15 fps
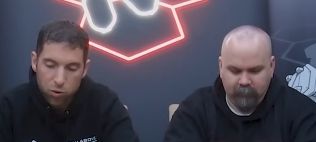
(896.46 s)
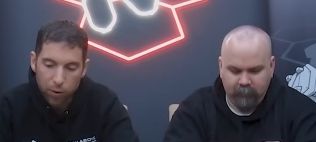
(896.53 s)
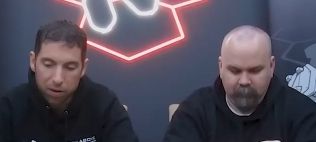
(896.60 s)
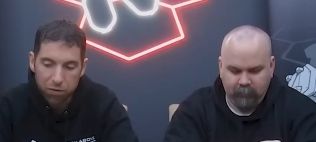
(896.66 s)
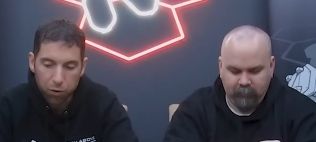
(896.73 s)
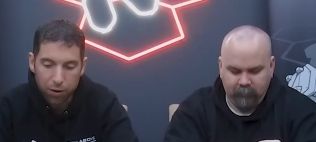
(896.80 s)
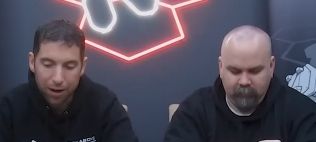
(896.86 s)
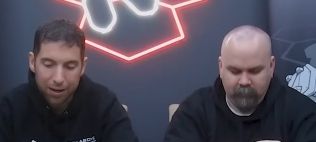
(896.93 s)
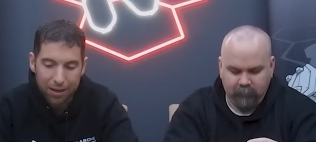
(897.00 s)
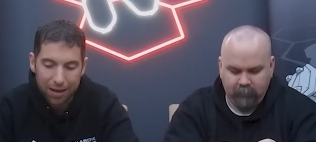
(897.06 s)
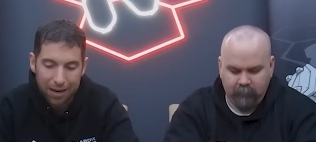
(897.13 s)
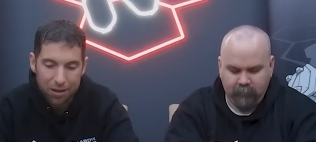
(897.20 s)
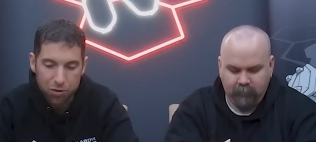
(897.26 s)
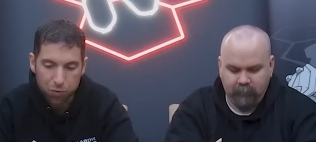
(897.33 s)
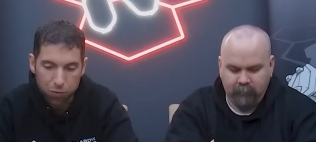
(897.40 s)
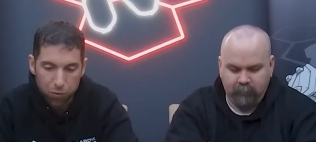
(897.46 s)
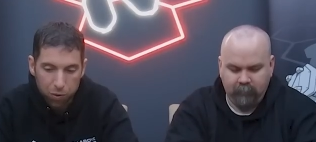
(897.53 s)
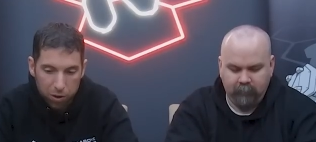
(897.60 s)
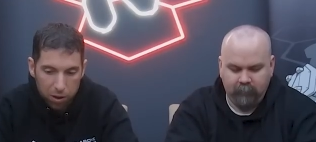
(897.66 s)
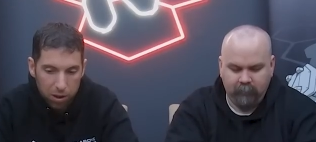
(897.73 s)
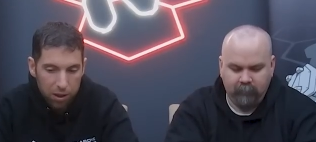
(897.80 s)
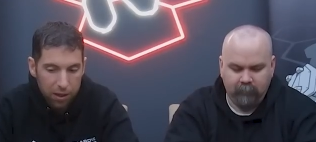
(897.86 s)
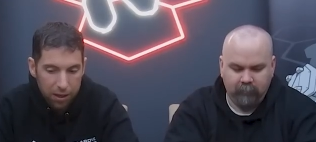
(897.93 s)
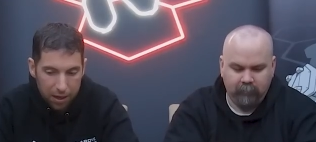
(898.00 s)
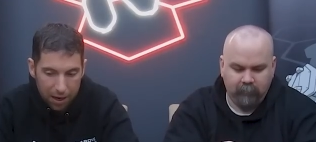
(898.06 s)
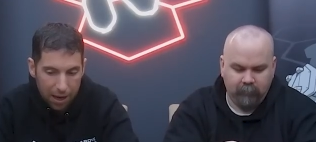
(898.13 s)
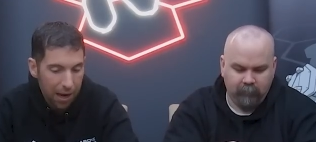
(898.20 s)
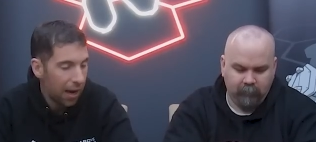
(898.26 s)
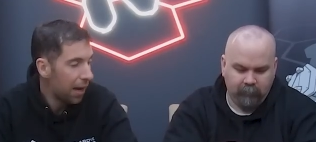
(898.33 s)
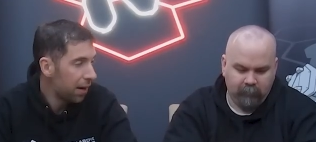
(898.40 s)
Speaker 1: twenty-four ninety-nine is really
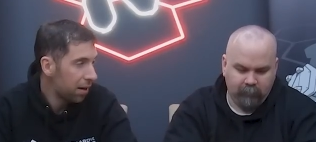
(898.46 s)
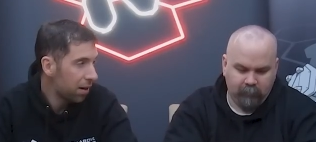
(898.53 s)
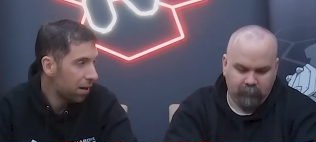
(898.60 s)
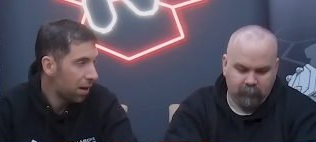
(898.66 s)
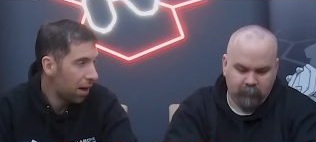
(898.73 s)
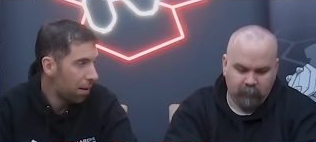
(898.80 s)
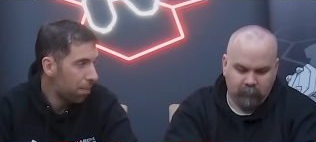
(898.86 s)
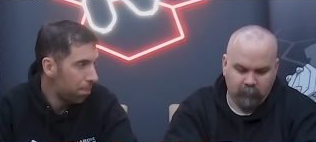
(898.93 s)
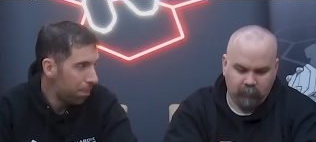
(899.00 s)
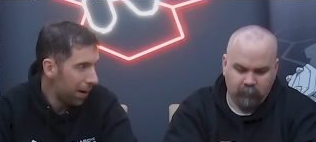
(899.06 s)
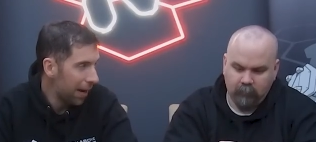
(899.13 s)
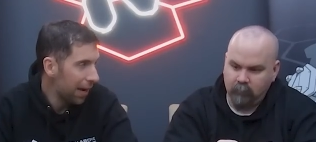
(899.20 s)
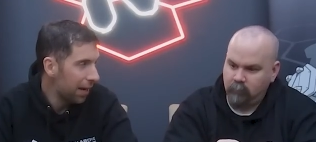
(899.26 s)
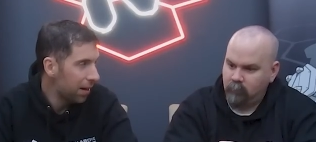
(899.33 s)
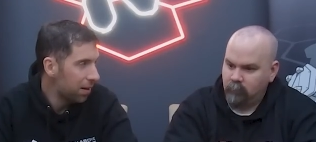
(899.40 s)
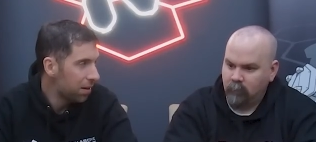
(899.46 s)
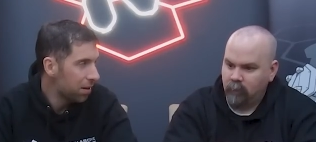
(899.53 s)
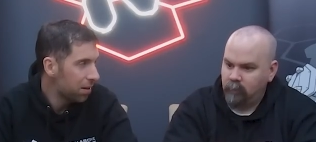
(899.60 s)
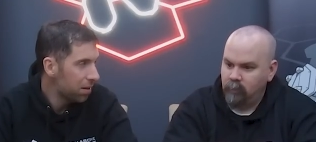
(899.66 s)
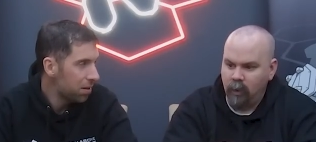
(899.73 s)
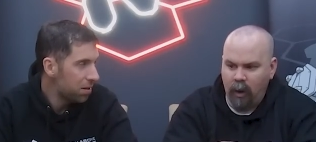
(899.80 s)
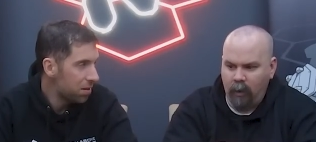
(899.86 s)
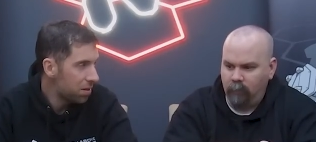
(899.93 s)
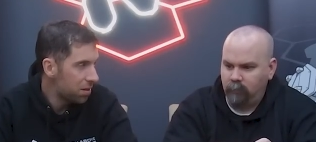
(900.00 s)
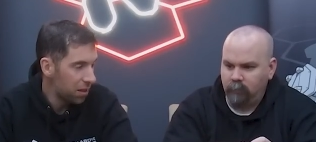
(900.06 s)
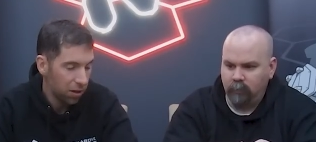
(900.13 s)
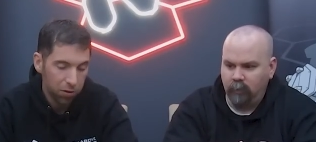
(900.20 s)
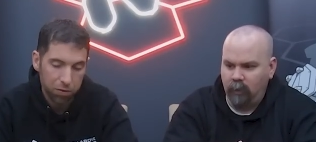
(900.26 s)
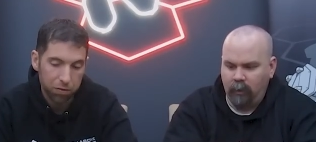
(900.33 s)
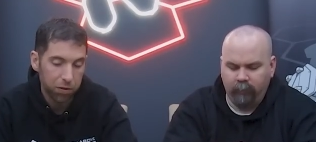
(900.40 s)
not a bad no,
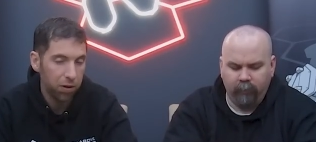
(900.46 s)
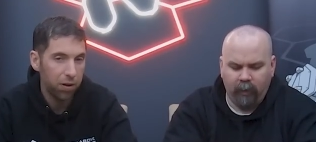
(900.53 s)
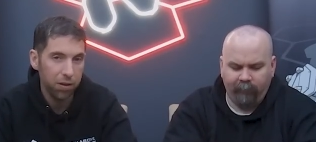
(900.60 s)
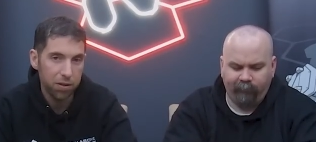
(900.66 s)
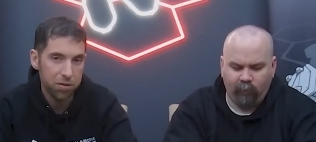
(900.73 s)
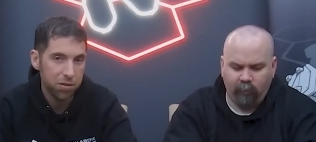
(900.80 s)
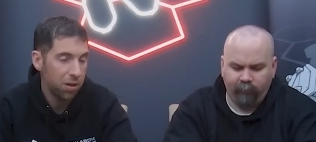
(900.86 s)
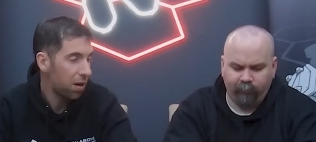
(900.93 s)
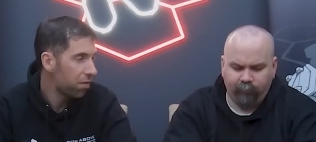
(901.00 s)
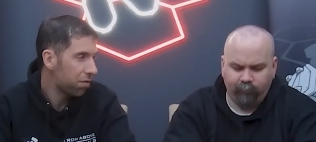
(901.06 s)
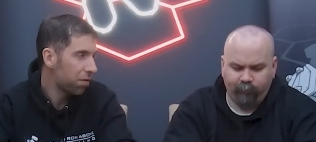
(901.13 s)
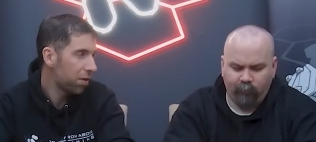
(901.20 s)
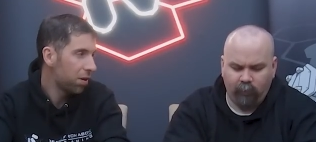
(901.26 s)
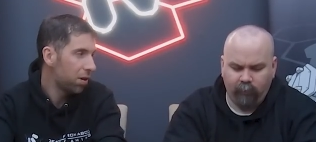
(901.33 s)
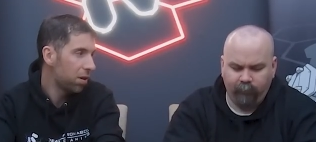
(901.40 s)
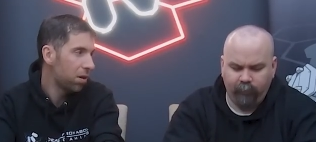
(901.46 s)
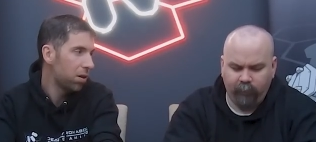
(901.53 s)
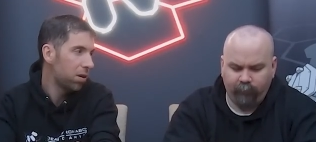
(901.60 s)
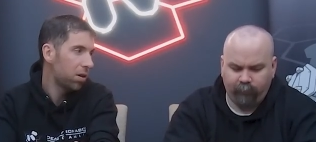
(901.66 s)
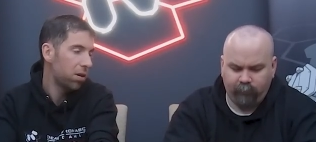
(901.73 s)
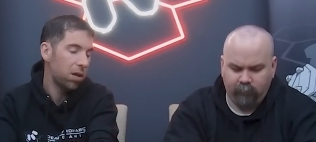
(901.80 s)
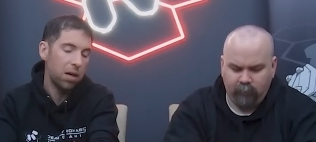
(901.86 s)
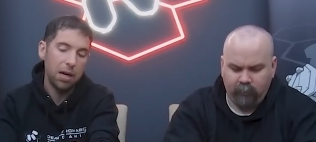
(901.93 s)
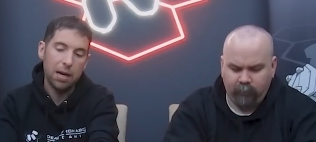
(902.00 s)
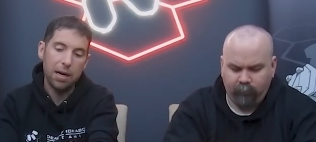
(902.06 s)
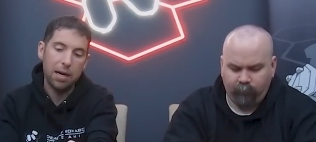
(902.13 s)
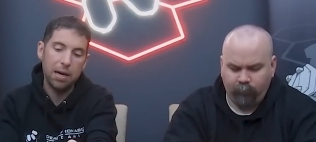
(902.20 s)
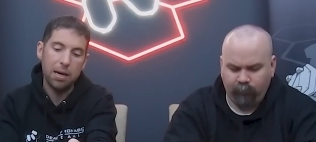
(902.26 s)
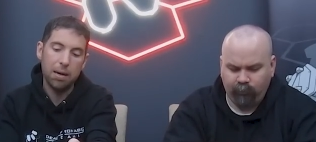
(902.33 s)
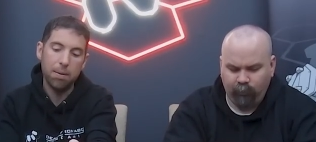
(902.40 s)
Speaker 2: deal no, for not for all, stuff. for all this.
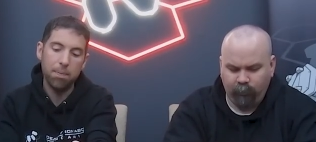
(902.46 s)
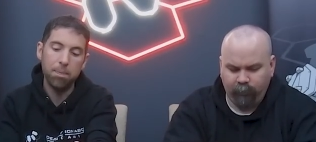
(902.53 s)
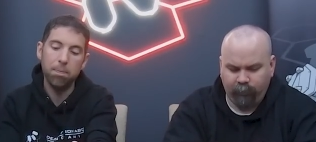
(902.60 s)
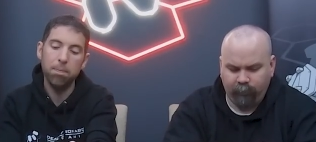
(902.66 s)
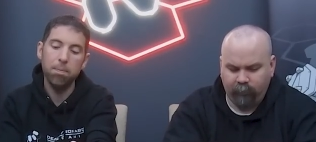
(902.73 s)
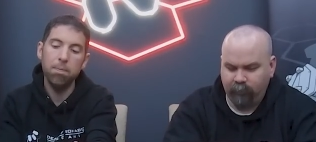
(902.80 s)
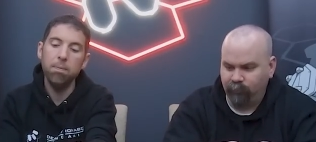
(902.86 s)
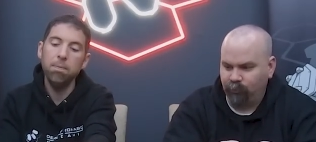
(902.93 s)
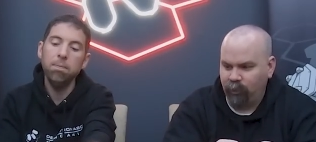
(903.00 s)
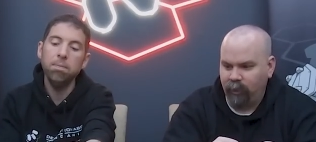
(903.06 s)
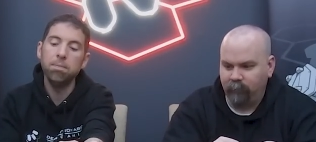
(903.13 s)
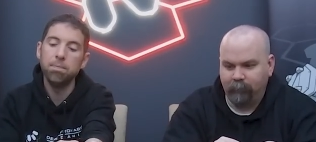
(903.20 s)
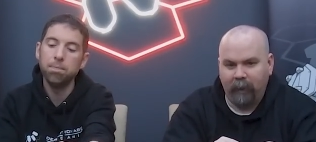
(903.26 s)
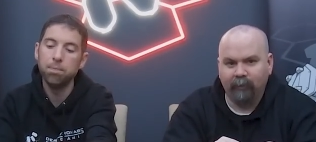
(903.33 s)
Um, especially with... Because you got